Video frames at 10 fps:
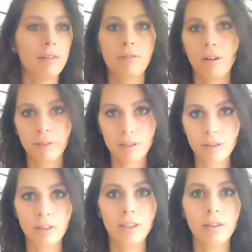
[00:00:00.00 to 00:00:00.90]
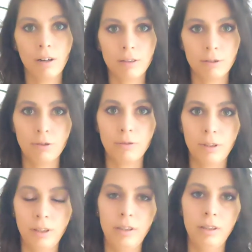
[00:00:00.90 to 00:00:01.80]
I've obviously gone to
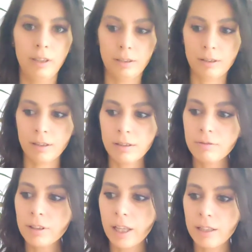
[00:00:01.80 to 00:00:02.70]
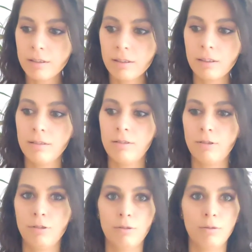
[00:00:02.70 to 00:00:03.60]
the extensive classes,
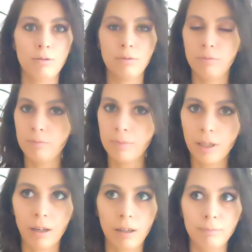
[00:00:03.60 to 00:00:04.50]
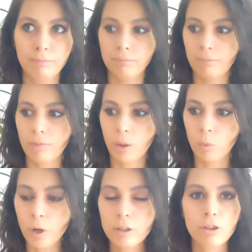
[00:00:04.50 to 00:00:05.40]
to
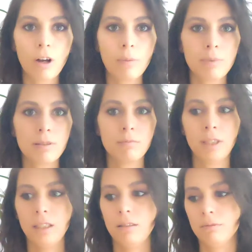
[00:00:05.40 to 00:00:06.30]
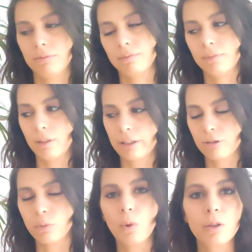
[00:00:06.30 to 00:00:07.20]
workshops, meaning
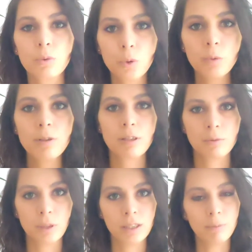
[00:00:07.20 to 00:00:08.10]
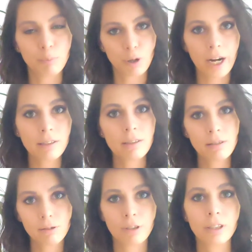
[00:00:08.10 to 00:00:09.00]
actually work groups, because we did
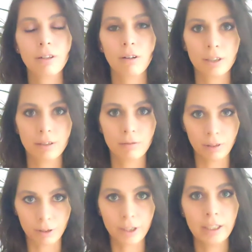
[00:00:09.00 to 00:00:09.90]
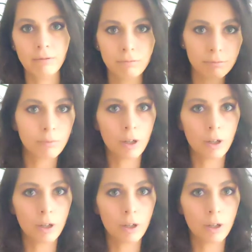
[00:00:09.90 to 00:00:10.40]
practice during our learning